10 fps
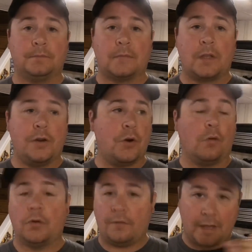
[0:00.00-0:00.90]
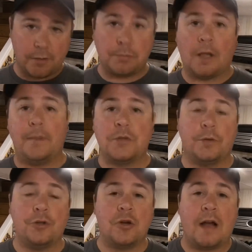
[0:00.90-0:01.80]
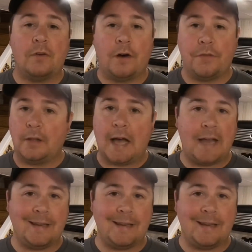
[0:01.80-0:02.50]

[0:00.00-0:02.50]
overall value plummets when you drive off the lot